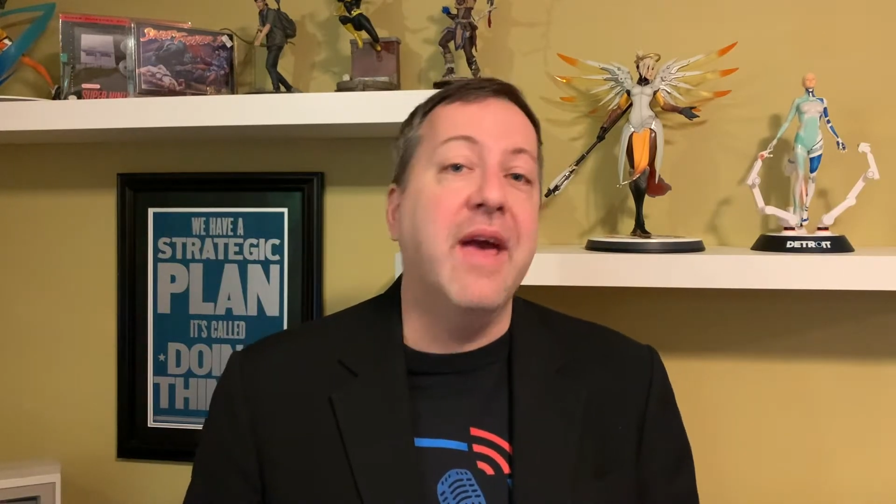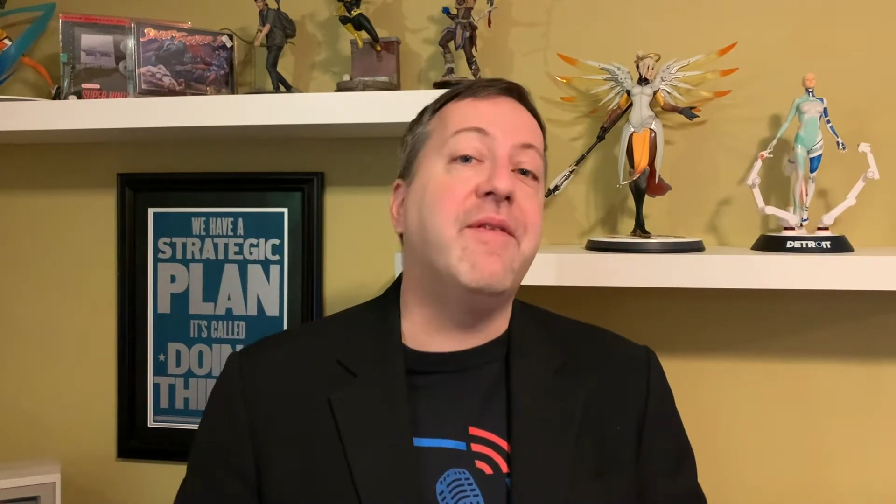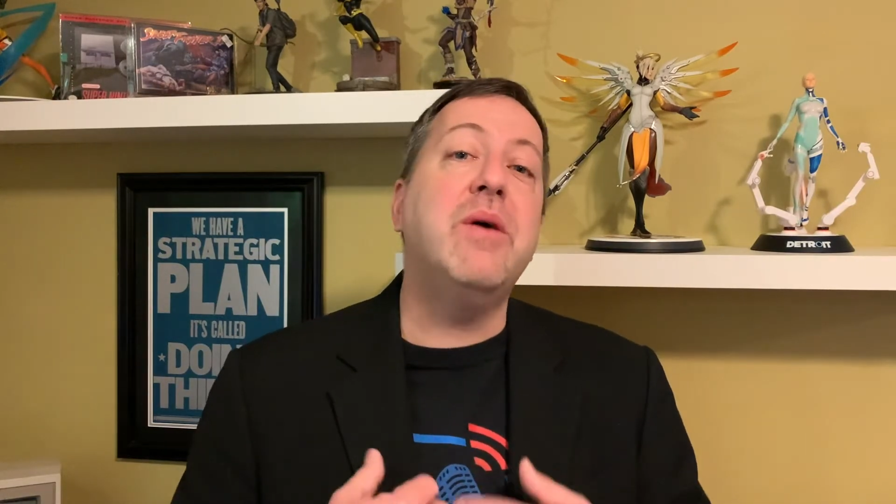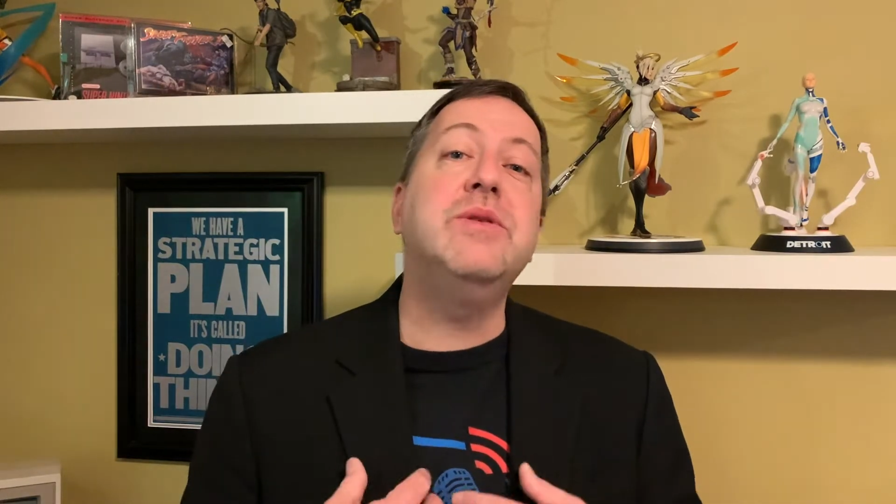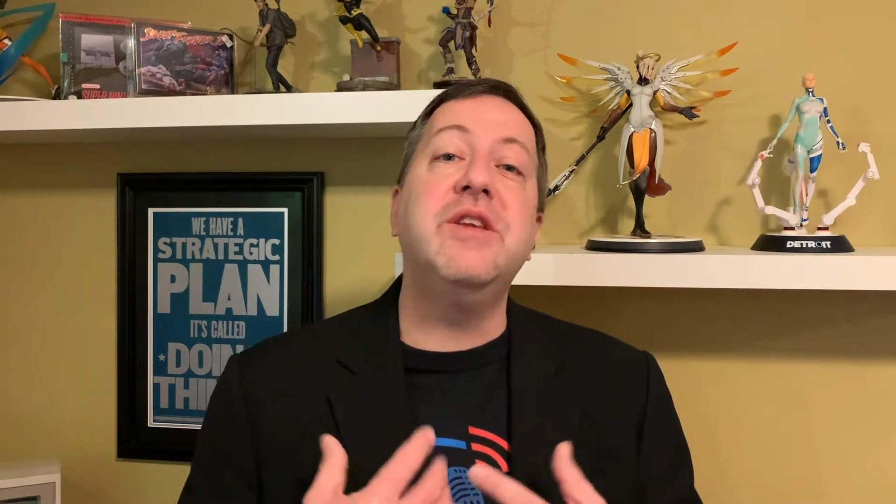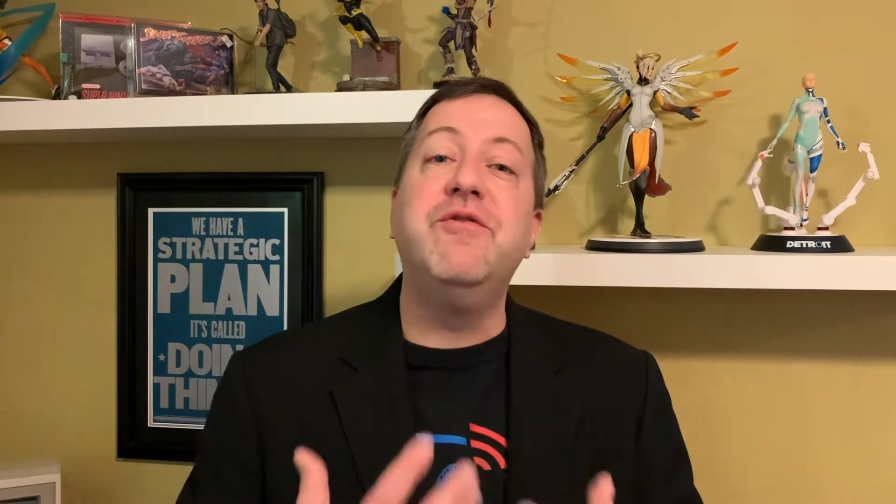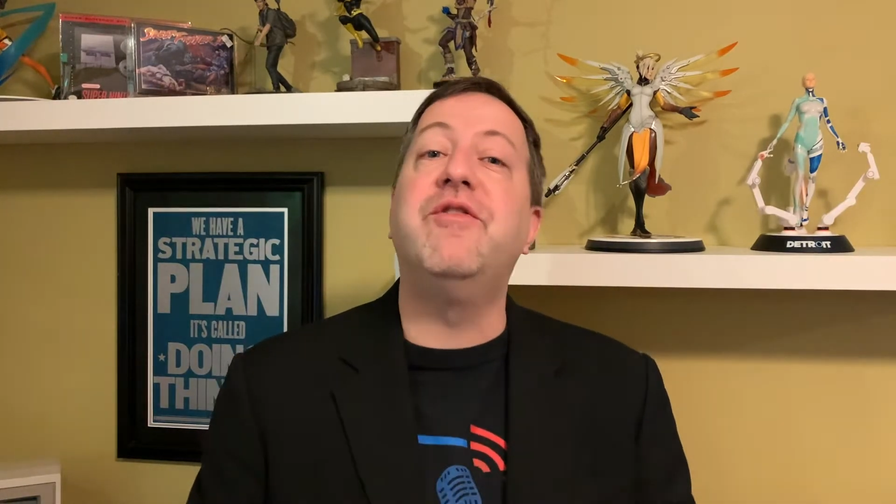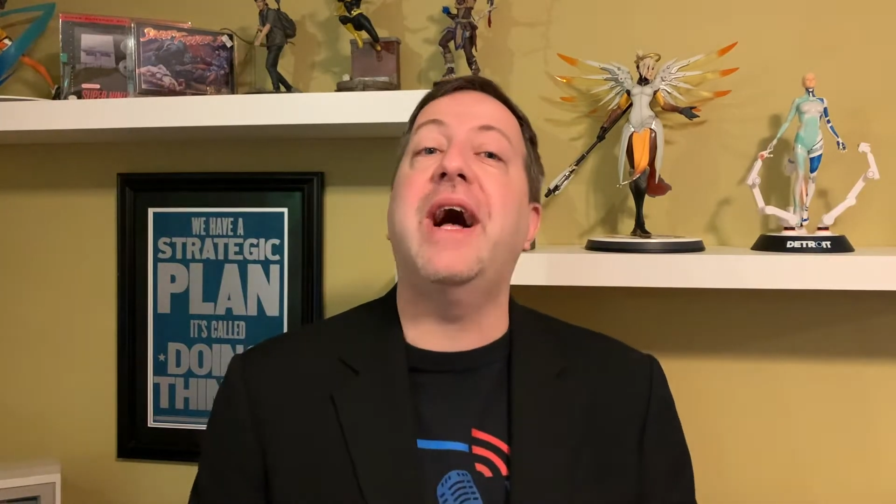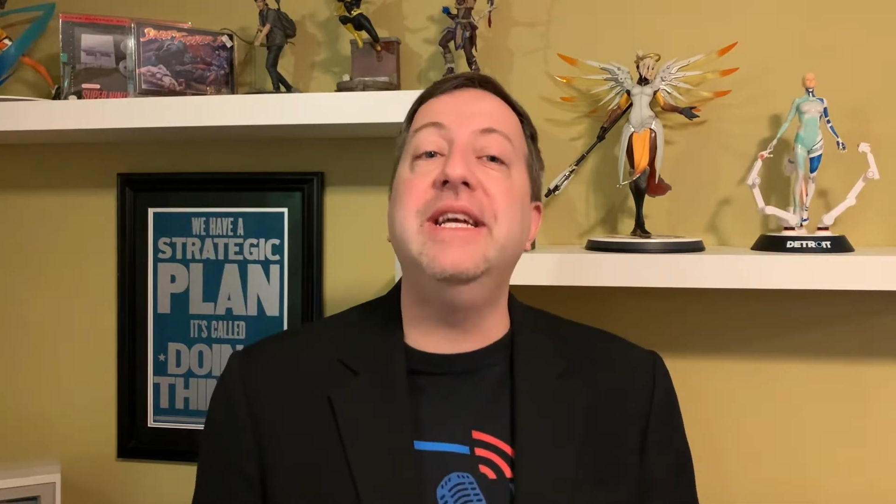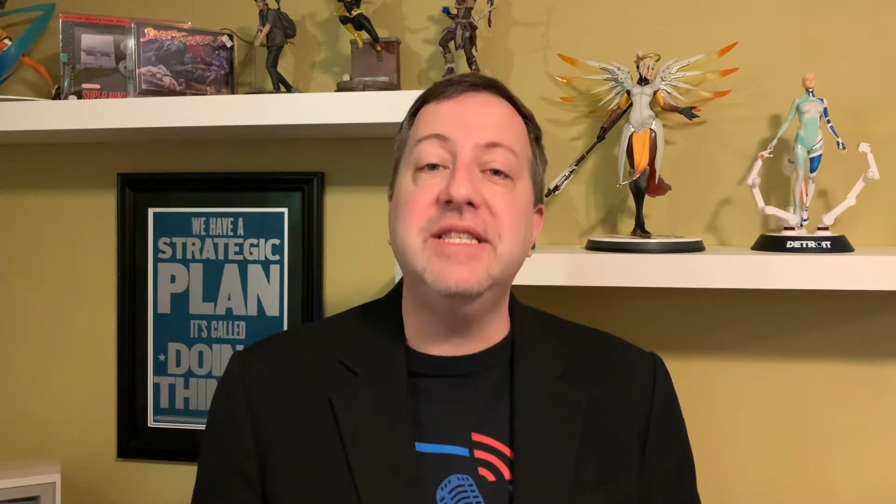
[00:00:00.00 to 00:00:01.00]
If I was
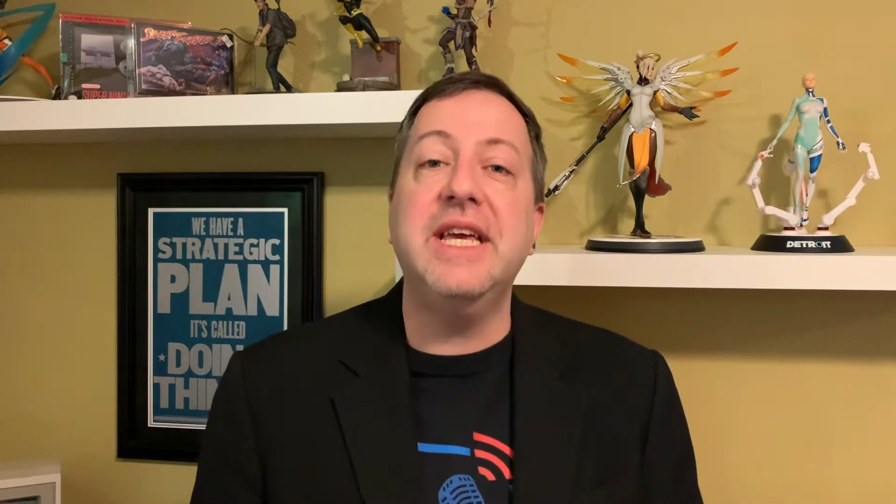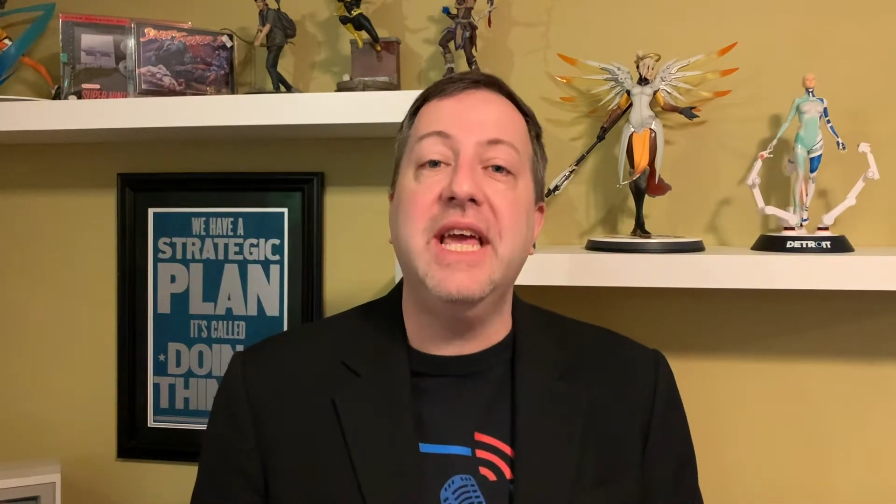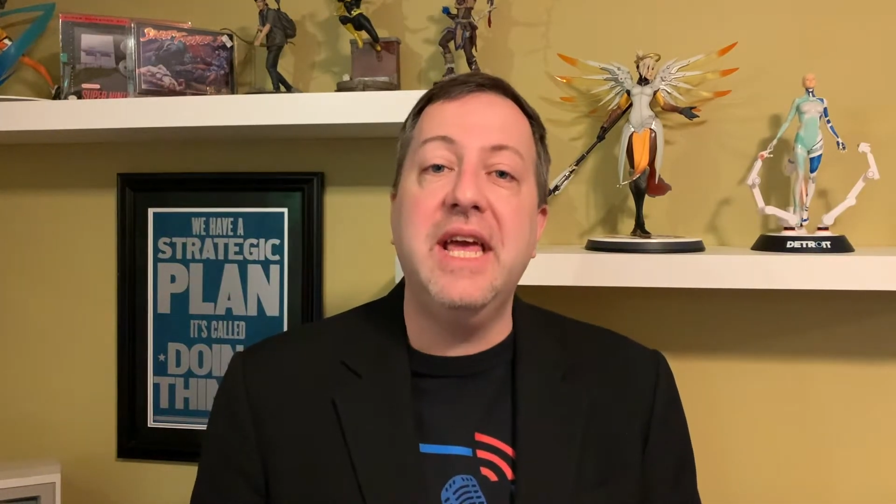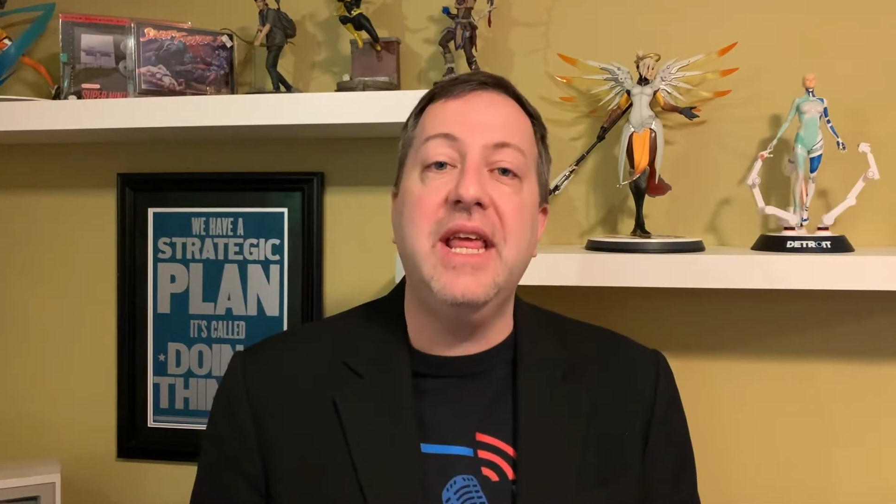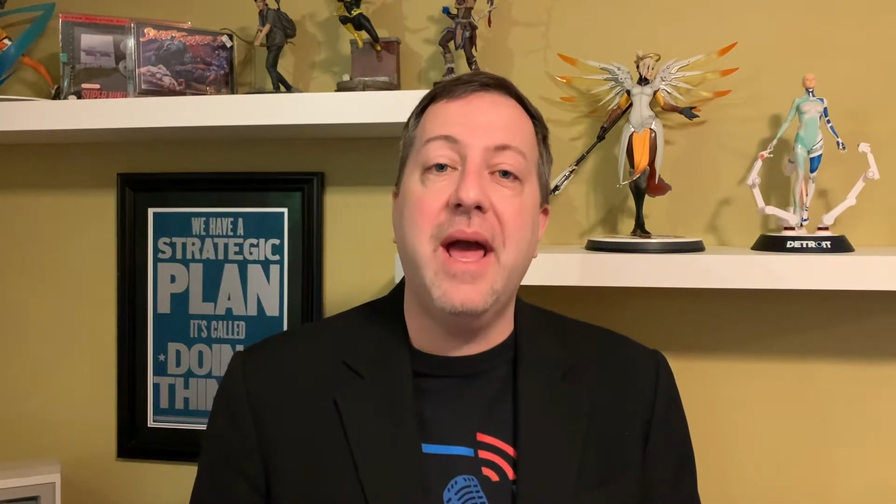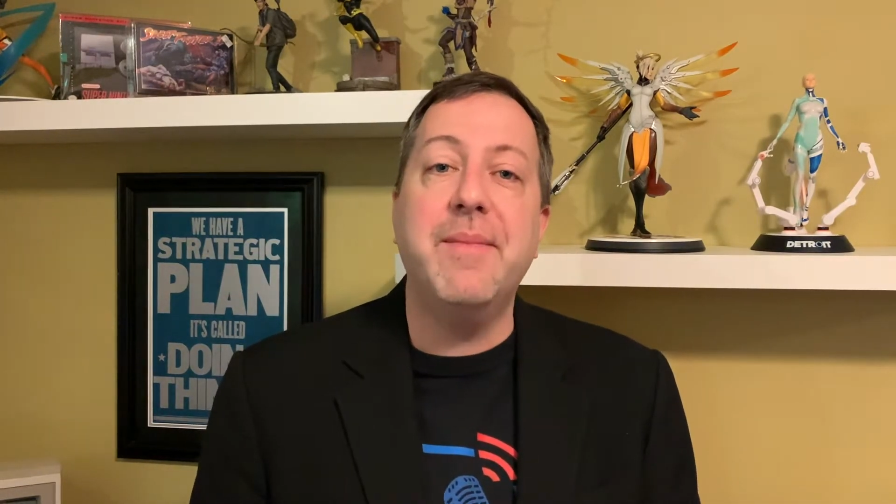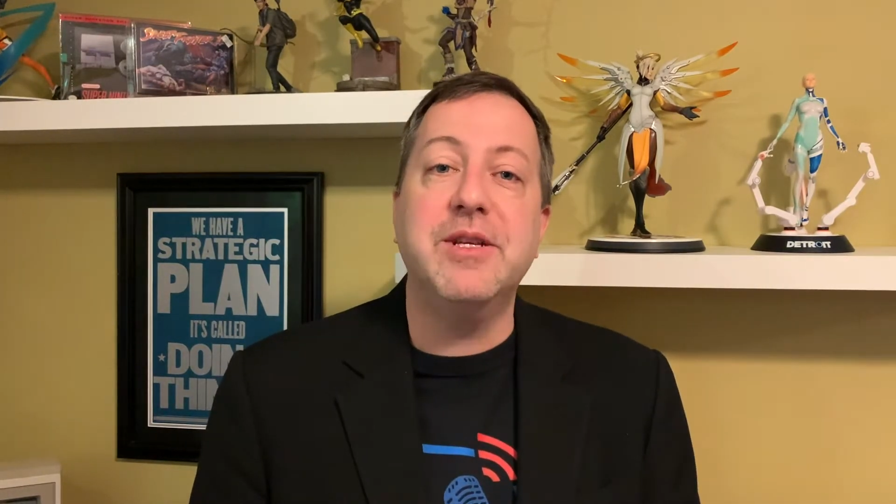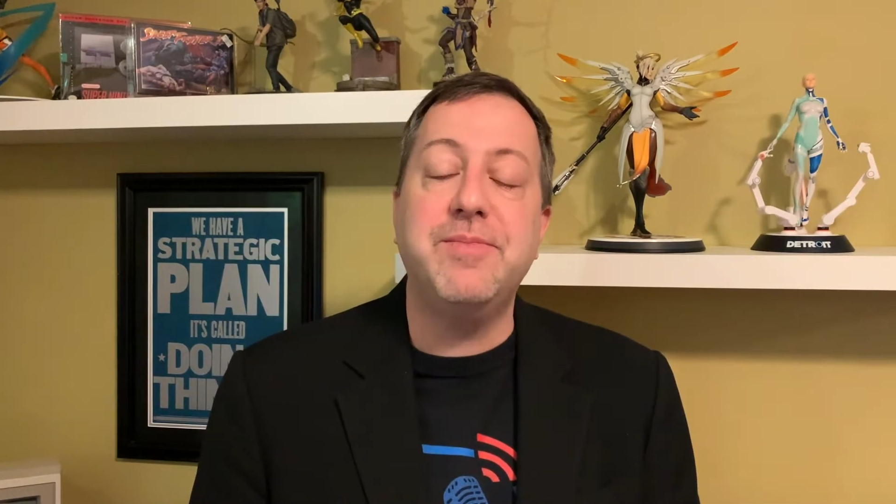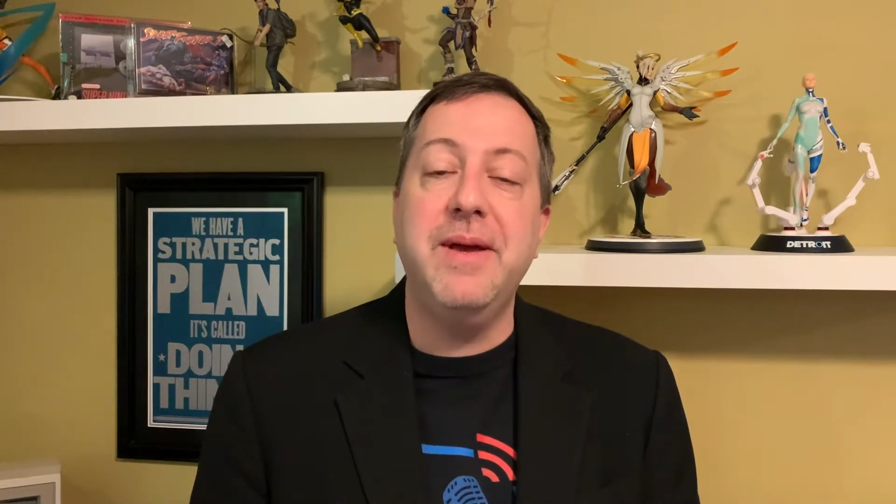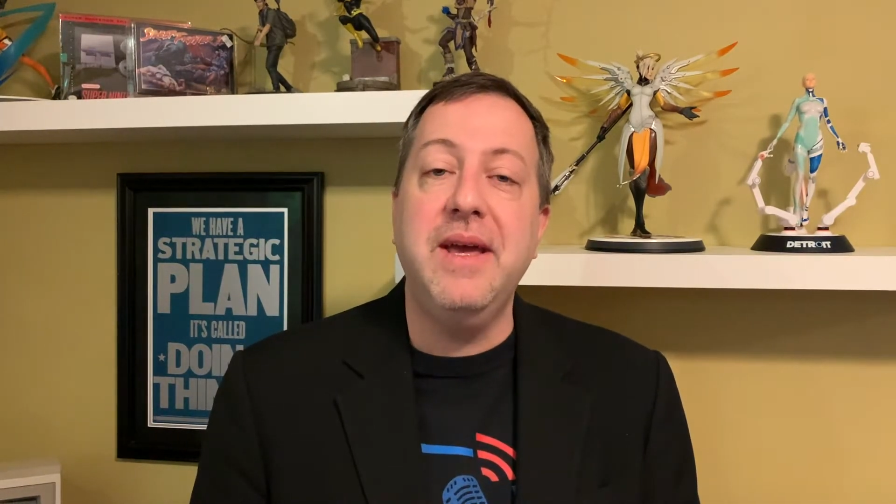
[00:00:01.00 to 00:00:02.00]
advising any
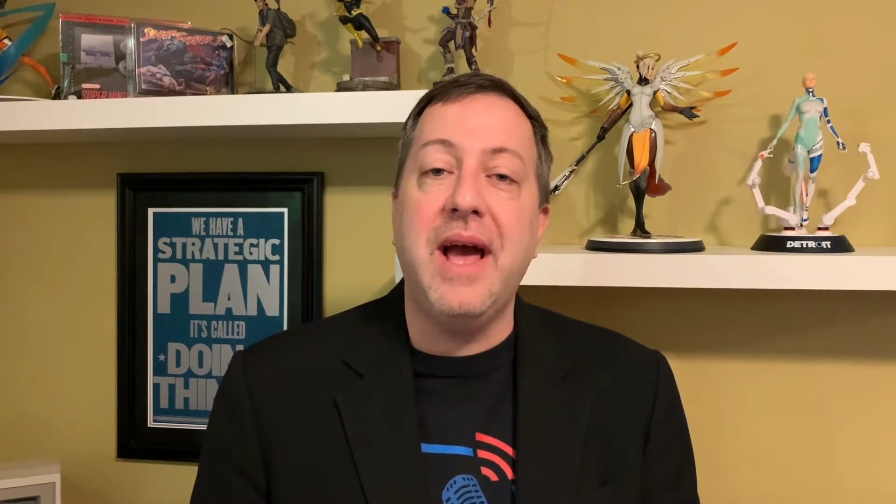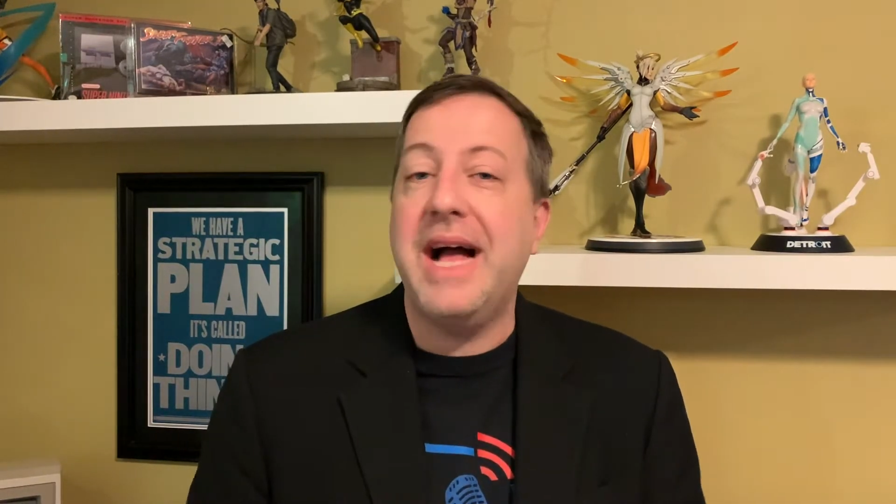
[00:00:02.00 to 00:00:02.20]
MSP,